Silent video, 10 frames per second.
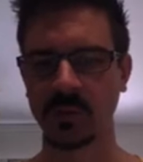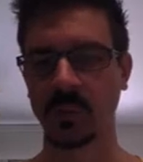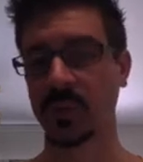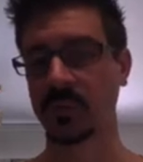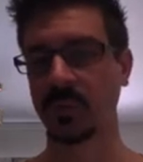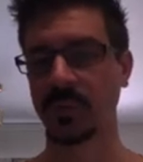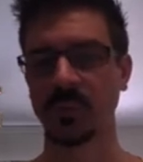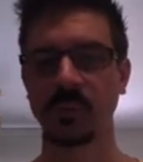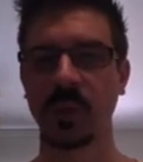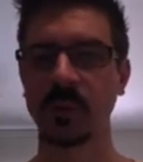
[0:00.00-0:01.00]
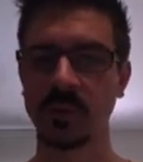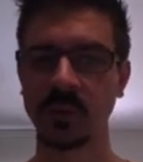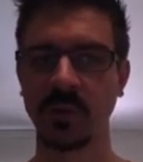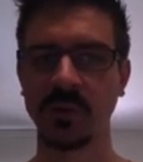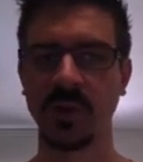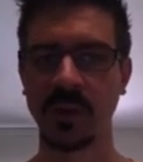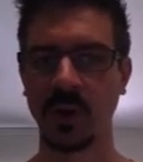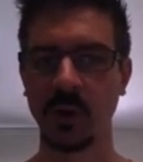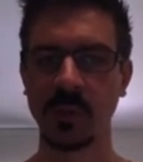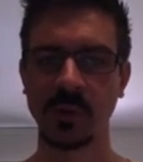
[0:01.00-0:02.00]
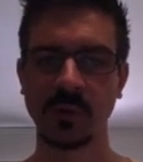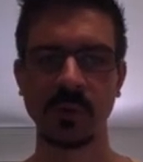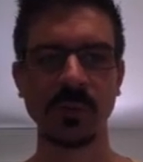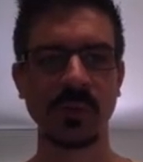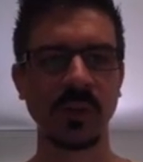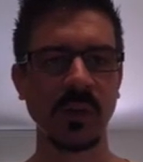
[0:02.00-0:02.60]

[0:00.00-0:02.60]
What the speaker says: but maybe just want to find open groups.